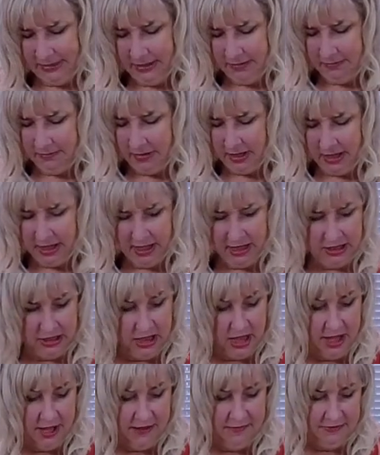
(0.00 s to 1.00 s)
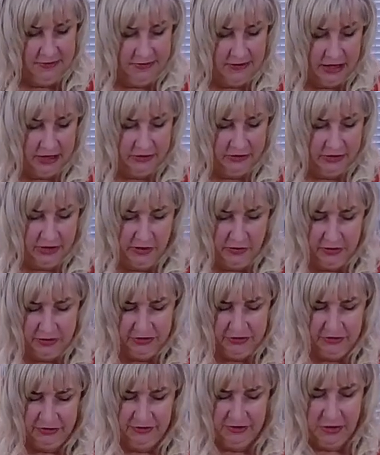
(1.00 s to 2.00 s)
my live is actually going
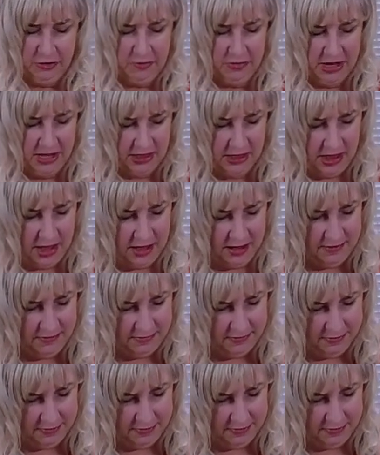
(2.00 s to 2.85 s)
to show my live.